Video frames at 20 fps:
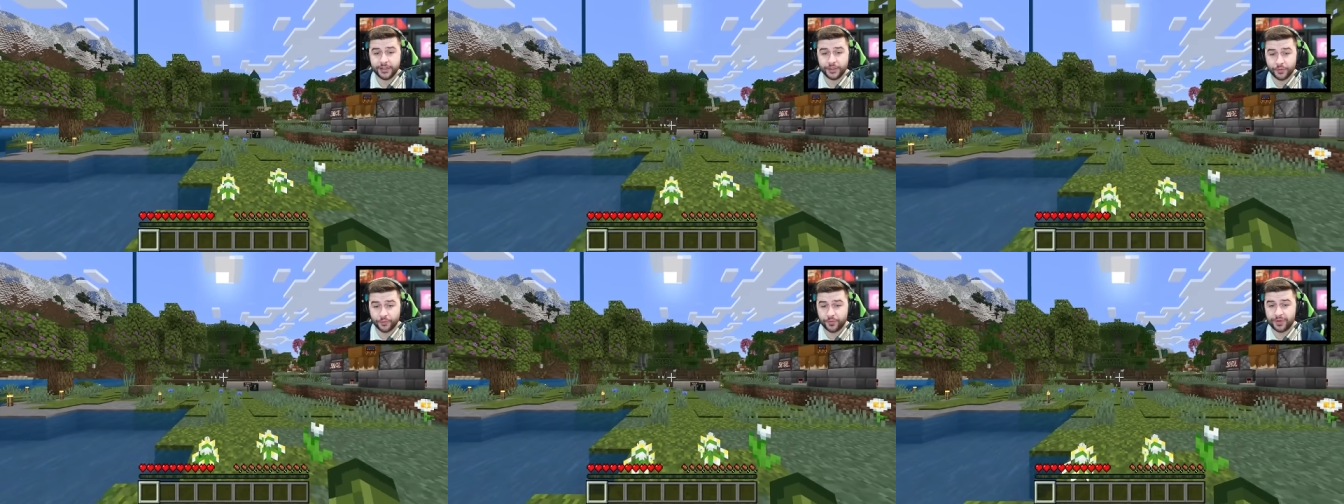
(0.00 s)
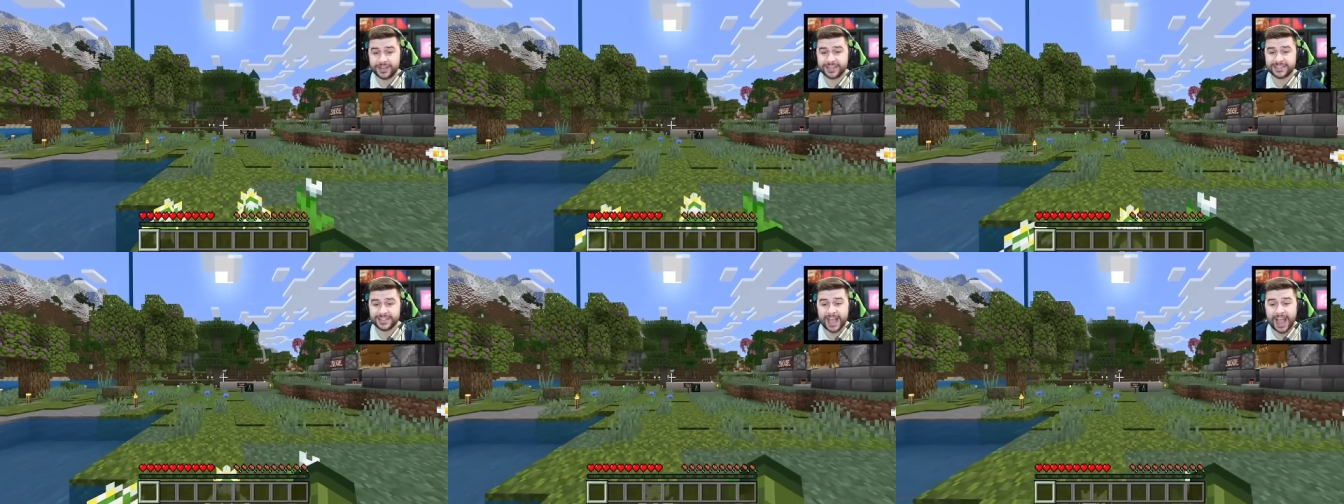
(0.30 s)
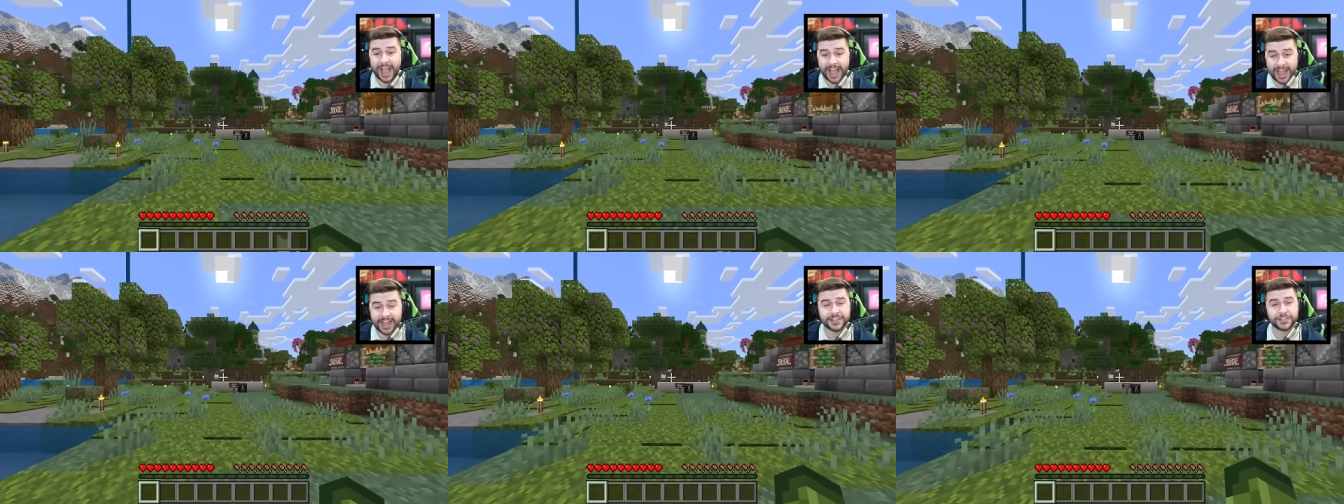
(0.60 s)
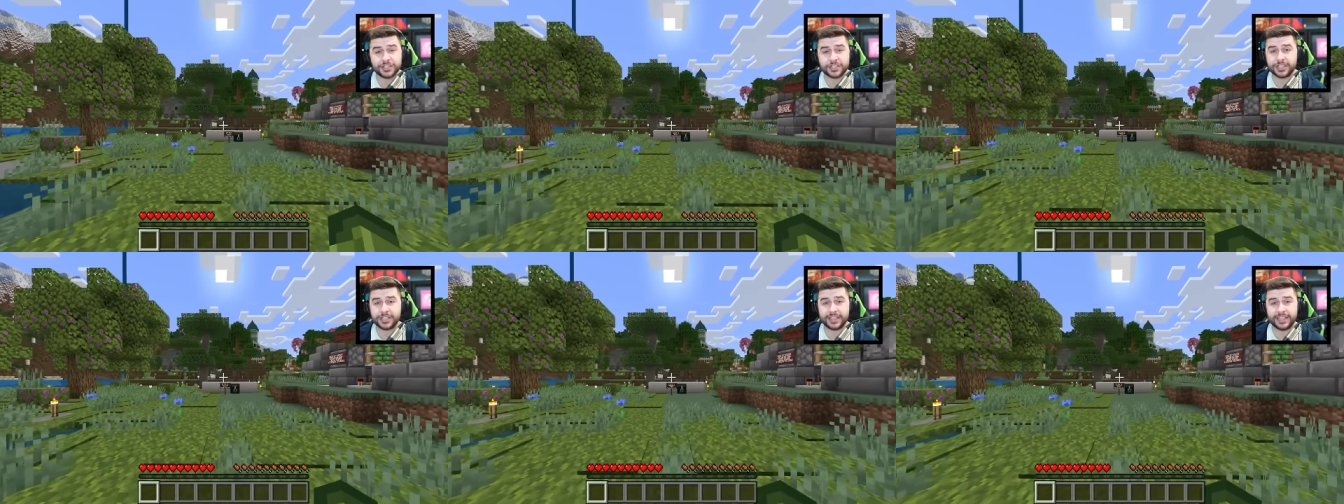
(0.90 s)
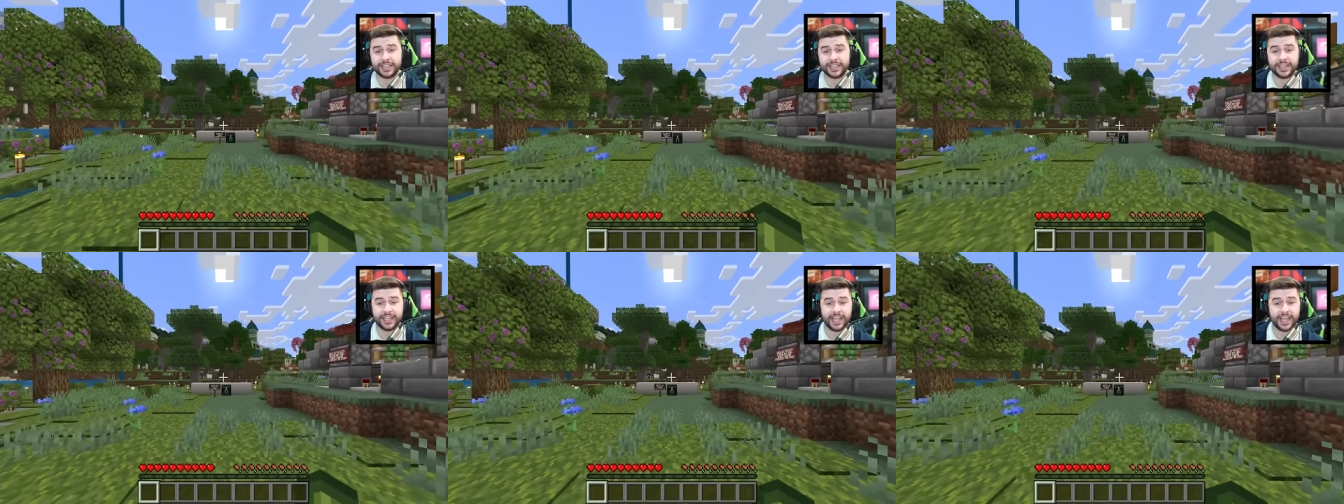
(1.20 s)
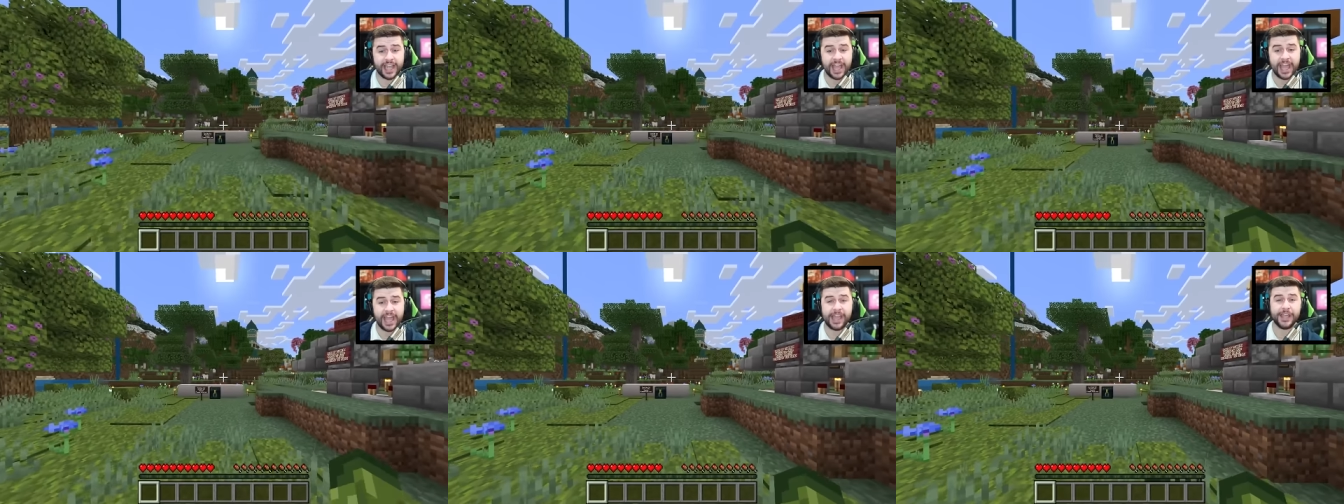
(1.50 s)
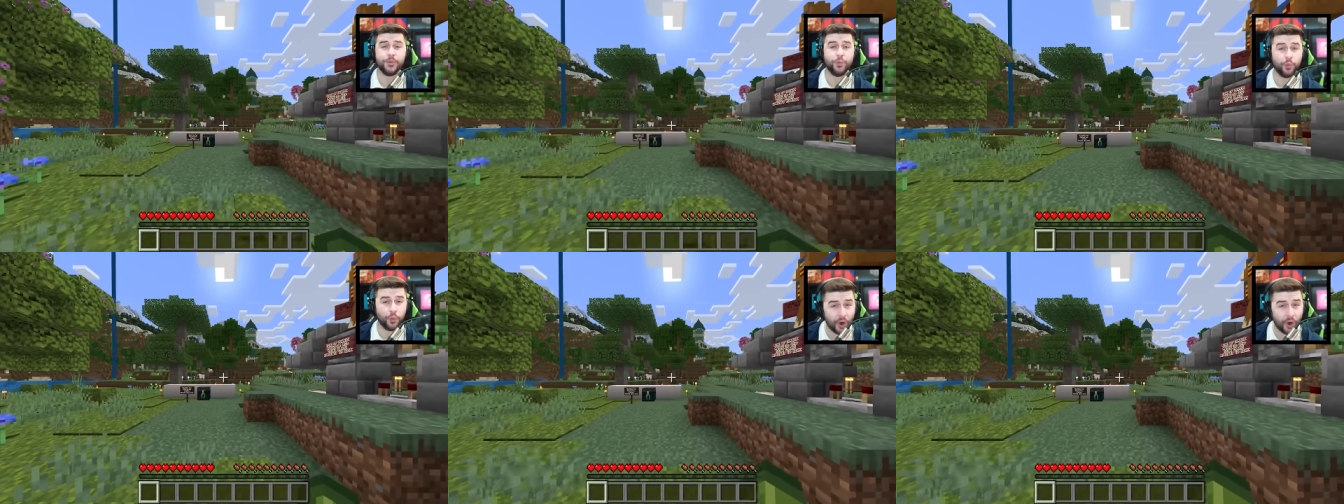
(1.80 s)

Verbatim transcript: there is actually a